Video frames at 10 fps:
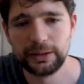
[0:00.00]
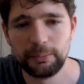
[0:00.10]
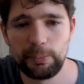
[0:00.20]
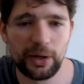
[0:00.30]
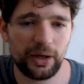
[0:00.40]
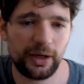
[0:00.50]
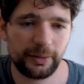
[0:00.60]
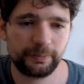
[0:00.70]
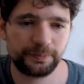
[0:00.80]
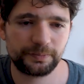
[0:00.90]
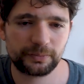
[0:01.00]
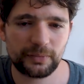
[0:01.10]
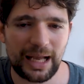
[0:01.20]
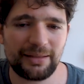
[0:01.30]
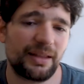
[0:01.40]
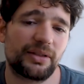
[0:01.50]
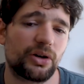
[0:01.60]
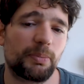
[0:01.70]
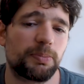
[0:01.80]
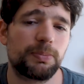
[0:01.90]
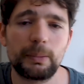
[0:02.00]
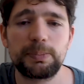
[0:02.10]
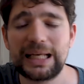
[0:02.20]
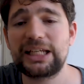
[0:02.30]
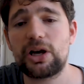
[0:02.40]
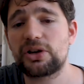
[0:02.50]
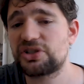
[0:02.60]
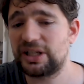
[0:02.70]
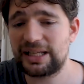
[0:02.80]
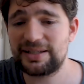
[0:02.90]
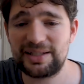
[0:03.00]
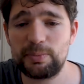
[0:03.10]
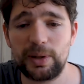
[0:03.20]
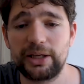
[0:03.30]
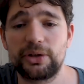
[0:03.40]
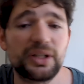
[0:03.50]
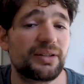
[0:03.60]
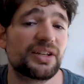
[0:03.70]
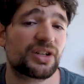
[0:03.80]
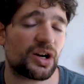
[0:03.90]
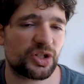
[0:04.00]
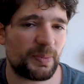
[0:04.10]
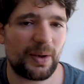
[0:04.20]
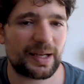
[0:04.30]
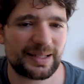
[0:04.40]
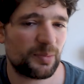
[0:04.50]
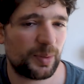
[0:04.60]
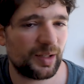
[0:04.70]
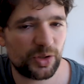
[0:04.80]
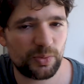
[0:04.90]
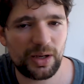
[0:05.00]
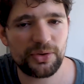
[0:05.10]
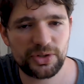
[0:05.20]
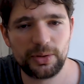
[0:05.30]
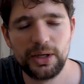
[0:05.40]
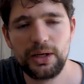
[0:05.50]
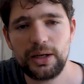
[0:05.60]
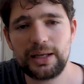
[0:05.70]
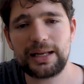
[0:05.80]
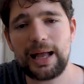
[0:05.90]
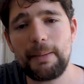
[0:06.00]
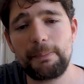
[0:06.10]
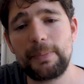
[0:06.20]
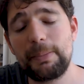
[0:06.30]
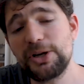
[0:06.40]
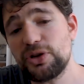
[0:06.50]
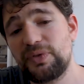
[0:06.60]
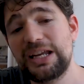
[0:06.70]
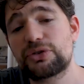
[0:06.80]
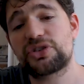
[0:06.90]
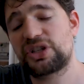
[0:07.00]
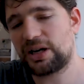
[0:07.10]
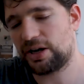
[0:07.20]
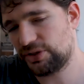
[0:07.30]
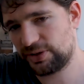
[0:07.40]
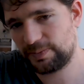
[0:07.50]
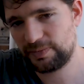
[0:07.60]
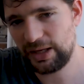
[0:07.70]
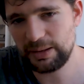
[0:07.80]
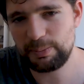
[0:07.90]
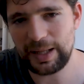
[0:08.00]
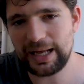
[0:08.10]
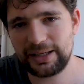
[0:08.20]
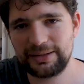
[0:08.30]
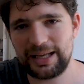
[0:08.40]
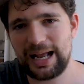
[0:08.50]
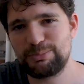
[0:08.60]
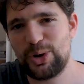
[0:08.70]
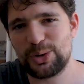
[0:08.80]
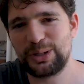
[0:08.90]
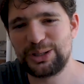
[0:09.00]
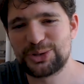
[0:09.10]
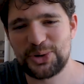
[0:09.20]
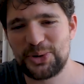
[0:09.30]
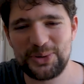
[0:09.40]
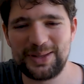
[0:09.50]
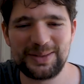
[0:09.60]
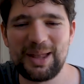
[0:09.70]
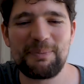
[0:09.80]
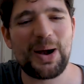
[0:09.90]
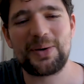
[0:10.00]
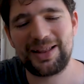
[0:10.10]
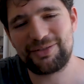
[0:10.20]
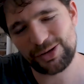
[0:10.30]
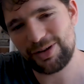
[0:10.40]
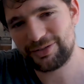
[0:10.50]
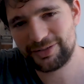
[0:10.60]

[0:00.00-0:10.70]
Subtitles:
But I think there are plenty others that can see play. The Discard spell can see play as well. So a bunch of interesting cards in black that I'm not really sure of the power level of.